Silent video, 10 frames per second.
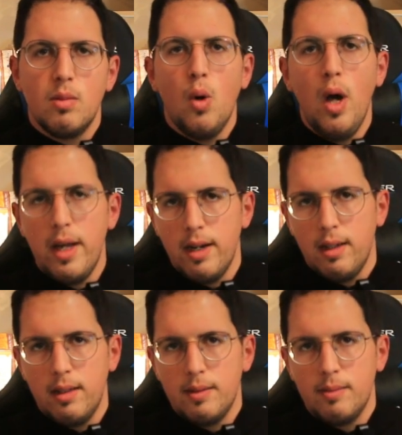Wahraq,
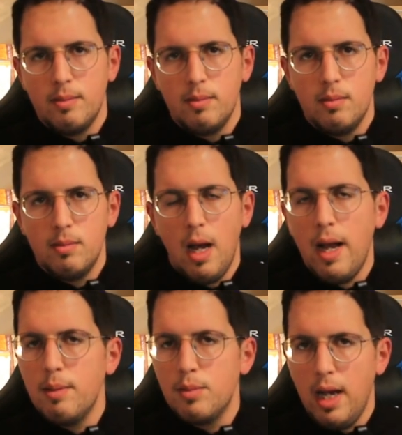
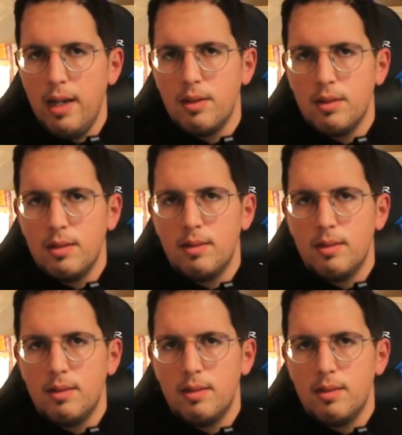I am tired.